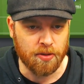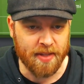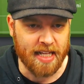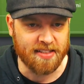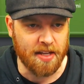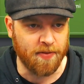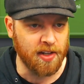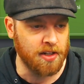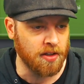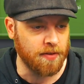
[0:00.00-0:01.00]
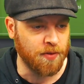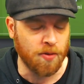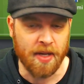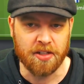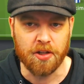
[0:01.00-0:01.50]
And that's definitely not the
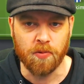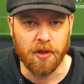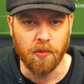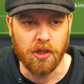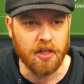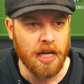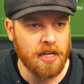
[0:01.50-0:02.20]
formation we want.